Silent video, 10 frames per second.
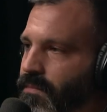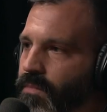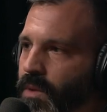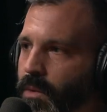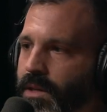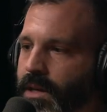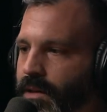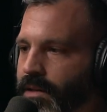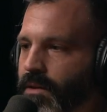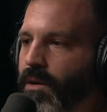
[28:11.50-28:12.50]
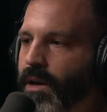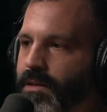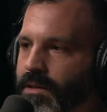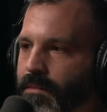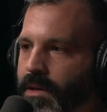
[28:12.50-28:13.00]
what the, this all
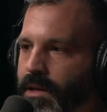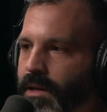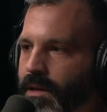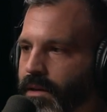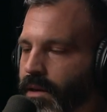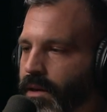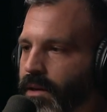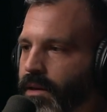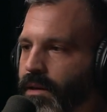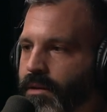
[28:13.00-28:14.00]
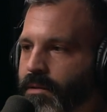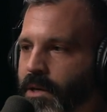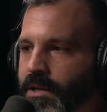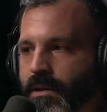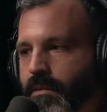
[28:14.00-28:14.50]
ends up being
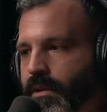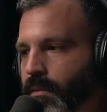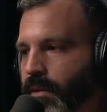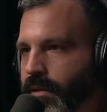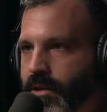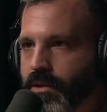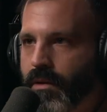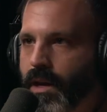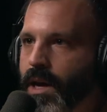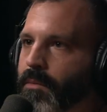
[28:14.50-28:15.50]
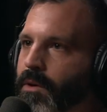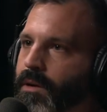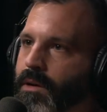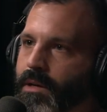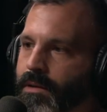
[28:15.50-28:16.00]
especially you know with the digital
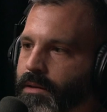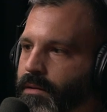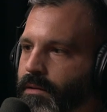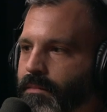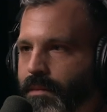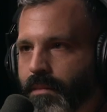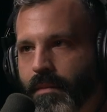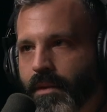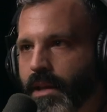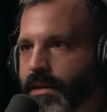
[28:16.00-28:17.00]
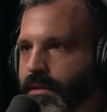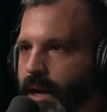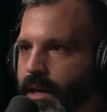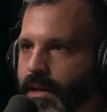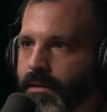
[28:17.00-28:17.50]
camera and maybe less
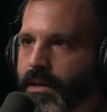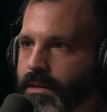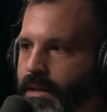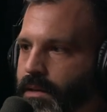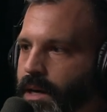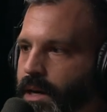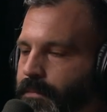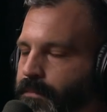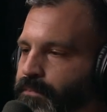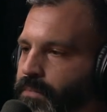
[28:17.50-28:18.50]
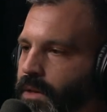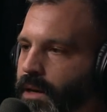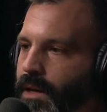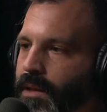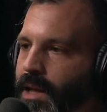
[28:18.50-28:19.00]
lighting and things like that,
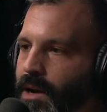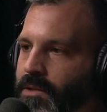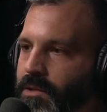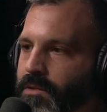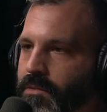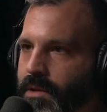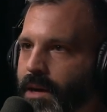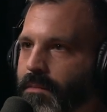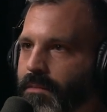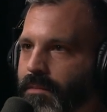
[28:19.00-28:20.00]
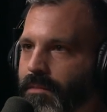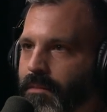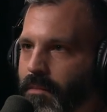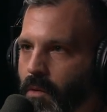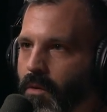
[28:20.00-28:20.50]
it allows you to get
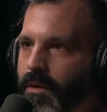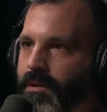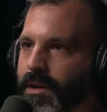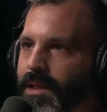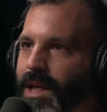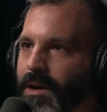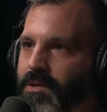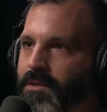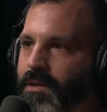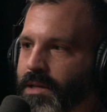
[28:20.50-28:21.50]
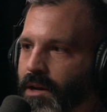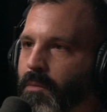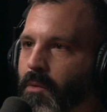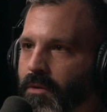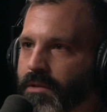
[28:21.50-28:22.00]
more. It allows you to tell
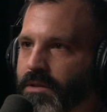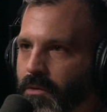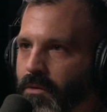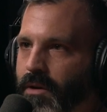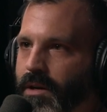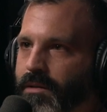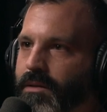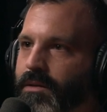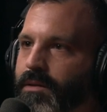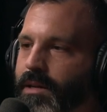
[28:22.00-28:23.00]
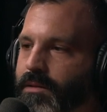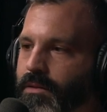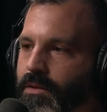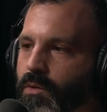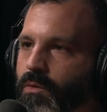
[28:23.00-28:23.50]
more of the story. Mm-hmm. It's
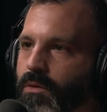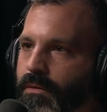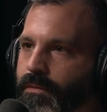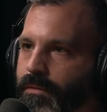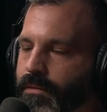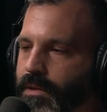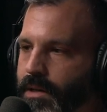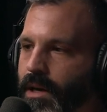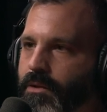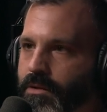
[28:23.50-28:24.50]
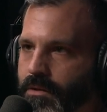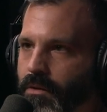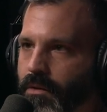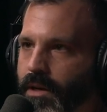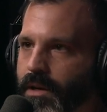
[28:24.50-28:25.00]
the tool to tell your
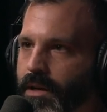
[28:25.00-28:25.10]
story.